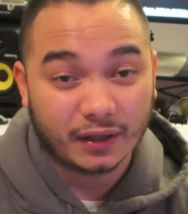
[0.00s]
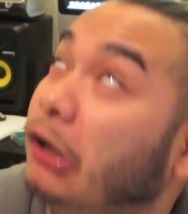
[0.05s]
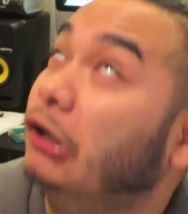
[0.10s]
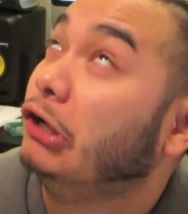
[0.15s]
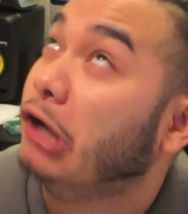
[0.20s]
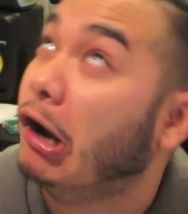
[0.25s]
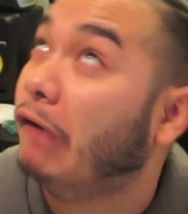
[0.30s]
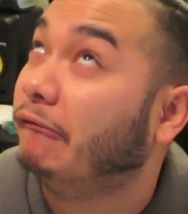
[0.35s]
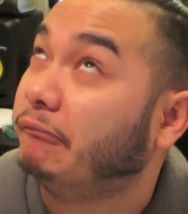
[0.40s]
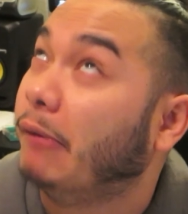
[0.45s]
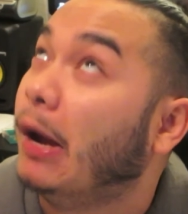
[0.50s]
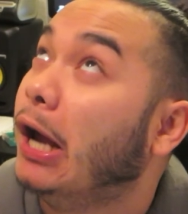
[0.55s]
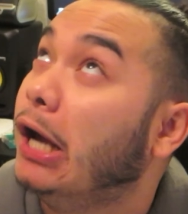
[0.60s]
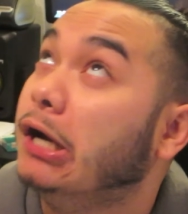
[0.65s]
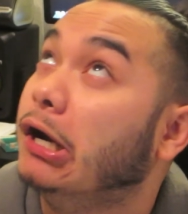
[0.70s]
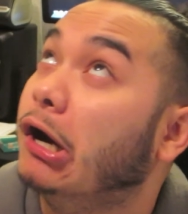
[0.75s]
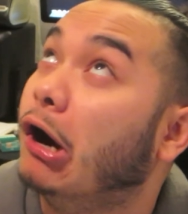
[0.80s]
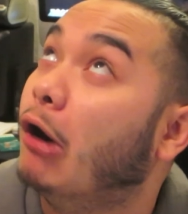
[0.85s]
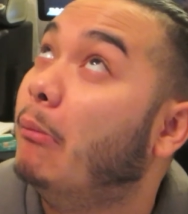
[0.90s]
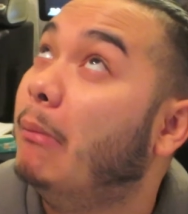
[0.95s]
You
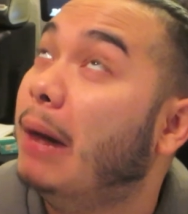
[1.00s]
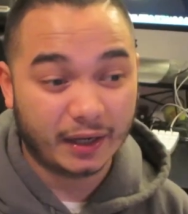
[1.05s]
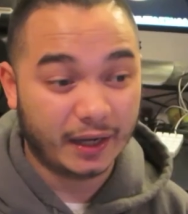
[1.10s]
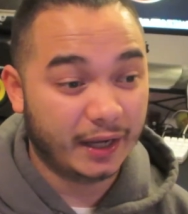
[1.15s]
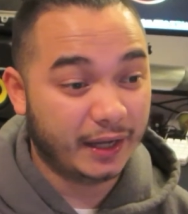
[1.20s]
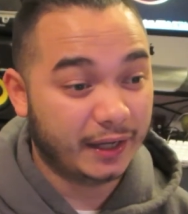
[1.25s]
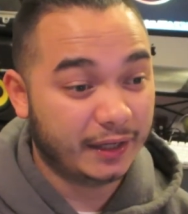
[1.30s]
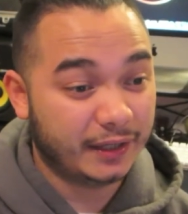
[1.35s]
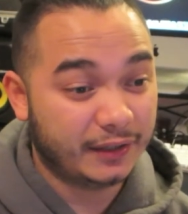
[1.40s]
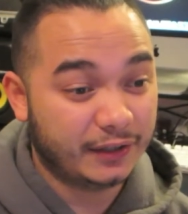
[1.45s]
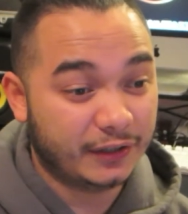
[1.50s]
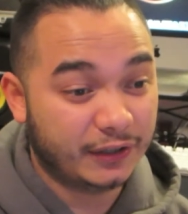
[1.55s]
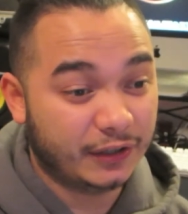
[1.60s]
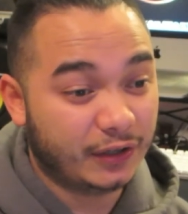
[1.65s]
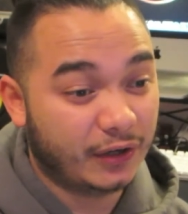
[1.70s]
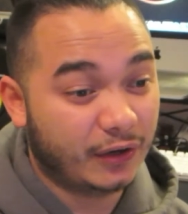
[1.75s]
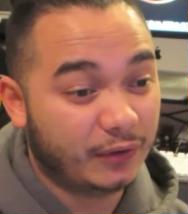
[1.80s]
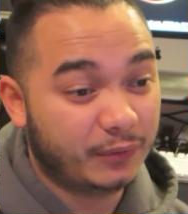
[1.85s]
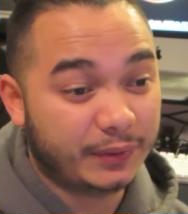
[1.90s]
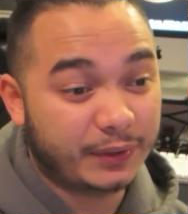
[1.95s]
film! And, you
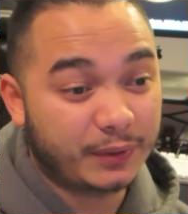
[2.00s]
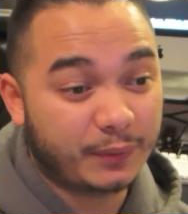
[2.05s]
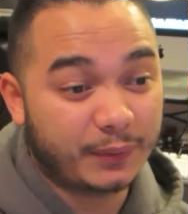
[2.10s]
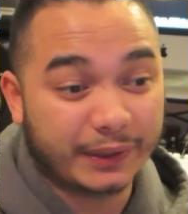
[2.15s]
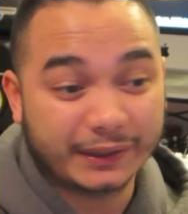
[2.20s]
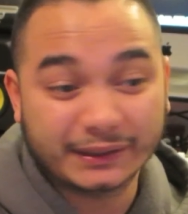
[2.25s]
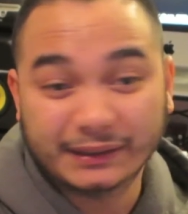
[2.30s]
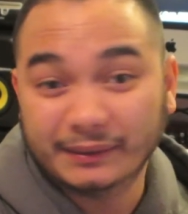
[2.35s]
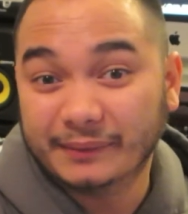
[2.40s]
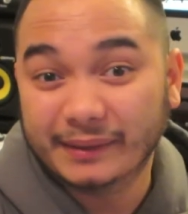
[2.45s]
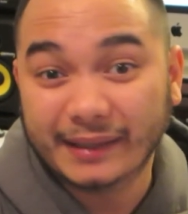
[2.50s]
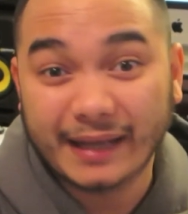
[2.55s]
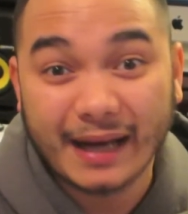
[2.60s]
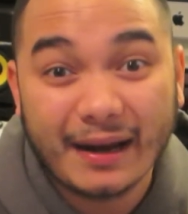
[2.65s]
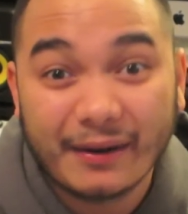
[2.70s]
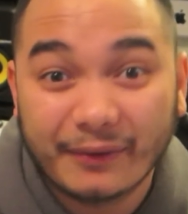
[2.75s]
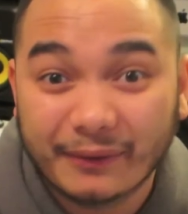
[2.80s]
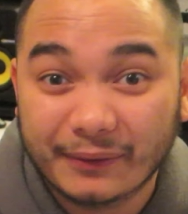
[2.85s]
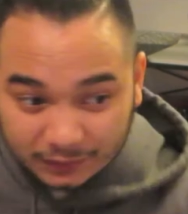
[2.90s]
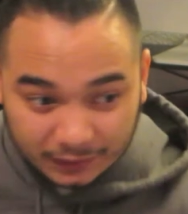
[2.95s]
know, we can work something
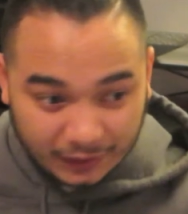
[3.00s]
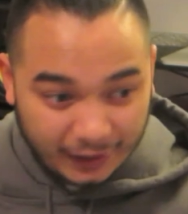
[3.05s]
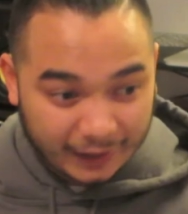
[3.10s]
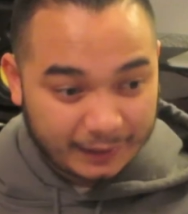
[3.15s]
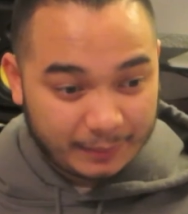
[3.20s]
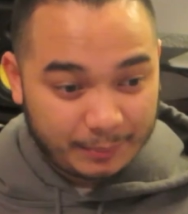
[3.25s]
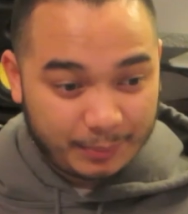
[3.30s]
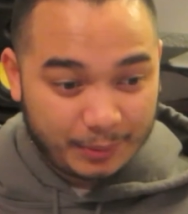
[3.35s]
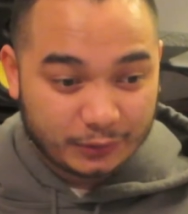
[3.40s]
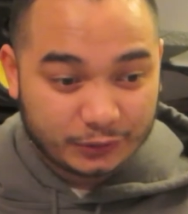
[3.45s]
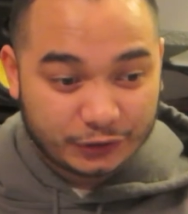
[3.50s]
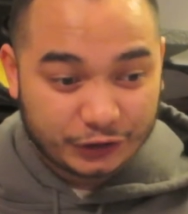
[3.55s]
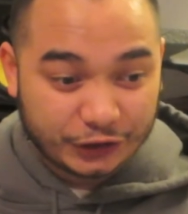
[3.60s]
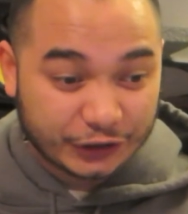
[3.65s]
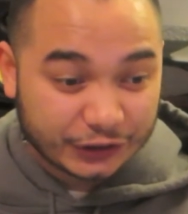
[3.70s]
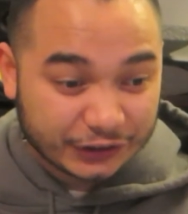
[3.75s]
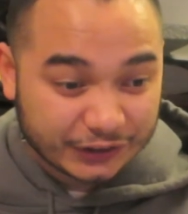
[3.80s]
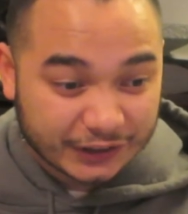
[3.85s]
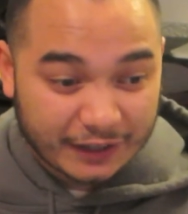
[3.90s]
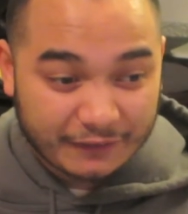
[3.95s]
out. I can post
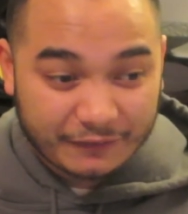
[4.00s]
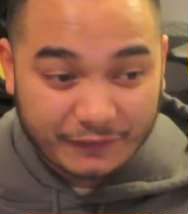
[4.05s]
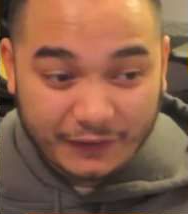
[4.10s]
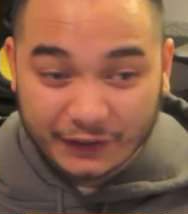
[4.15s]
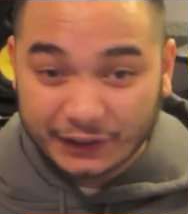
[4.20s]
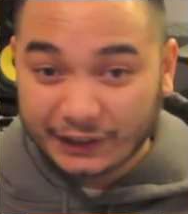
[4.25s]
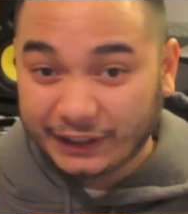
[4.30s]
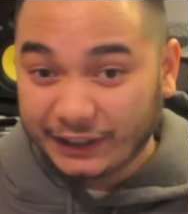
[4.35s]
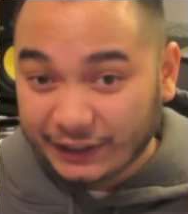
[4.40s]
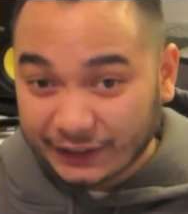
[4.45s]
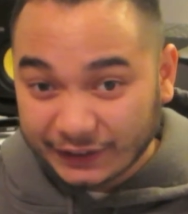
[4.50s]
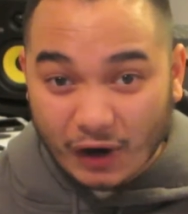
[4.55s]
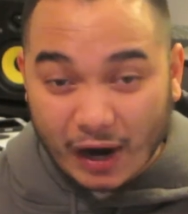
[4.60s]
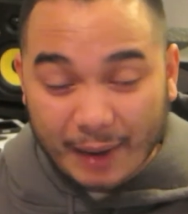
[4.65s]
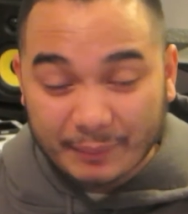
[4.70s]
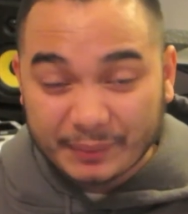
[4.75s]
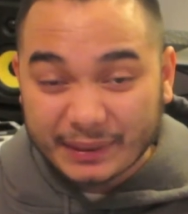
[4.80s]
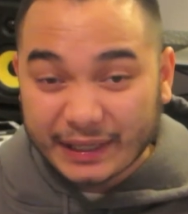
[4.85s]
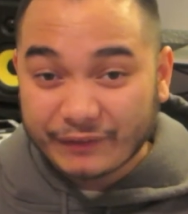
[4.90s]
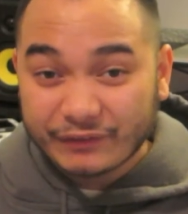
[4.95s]
your stuff on here.
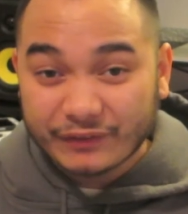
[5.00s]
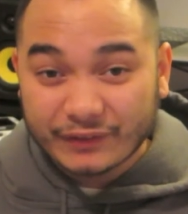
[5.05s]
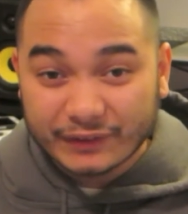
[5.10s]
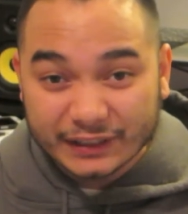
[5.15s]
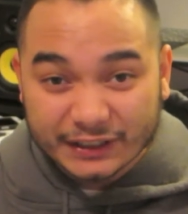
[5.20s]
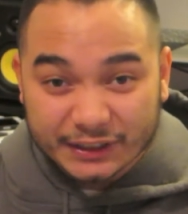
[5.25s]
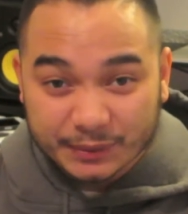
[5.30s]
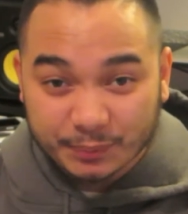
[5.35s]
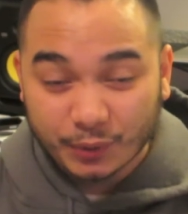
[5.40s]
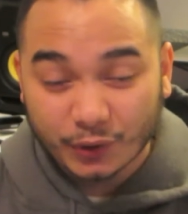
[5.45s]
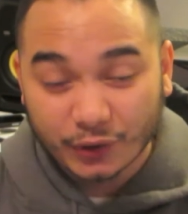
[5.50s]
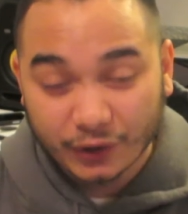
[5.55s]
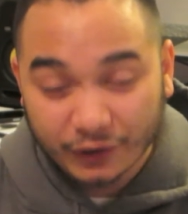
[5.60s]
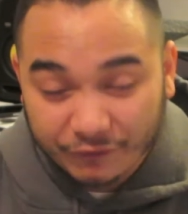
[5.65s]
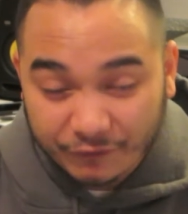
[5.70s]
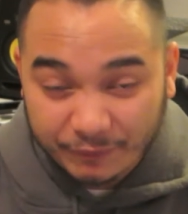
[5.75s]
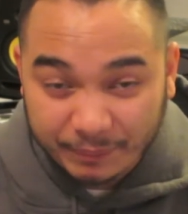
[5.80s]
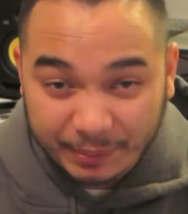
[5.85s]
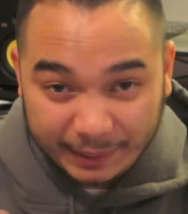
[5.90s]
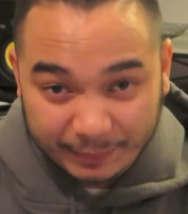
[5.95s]
I'm definitely
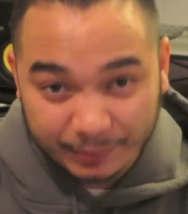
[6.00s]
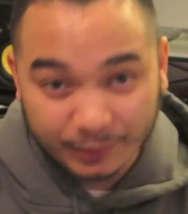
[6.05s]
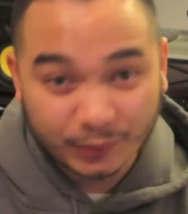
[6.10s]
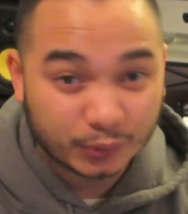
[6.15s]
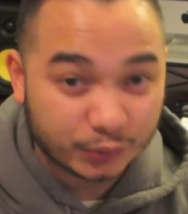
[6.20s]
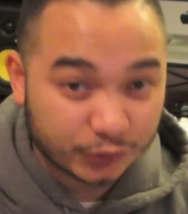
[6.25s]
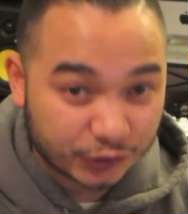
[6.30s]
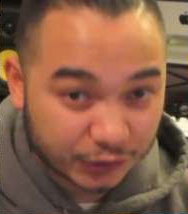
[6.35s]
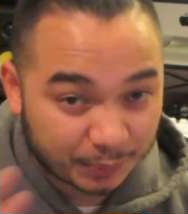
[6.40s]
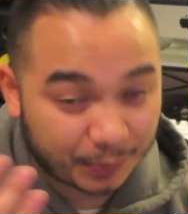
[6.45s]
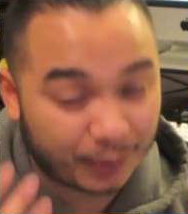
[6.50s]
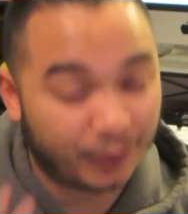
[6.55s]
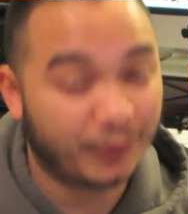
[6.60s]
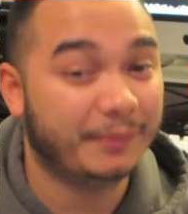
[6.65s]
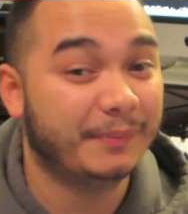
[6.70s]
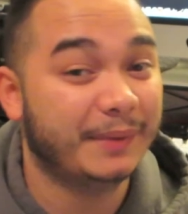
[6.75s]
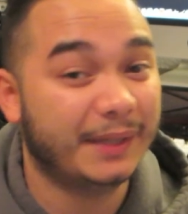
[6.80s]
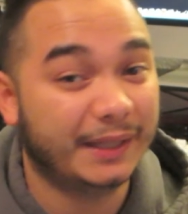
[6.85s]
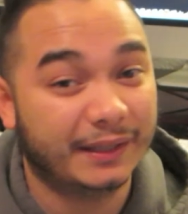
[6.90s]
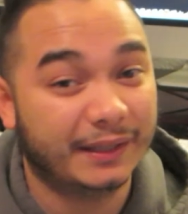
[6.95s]
supportive of people who support me.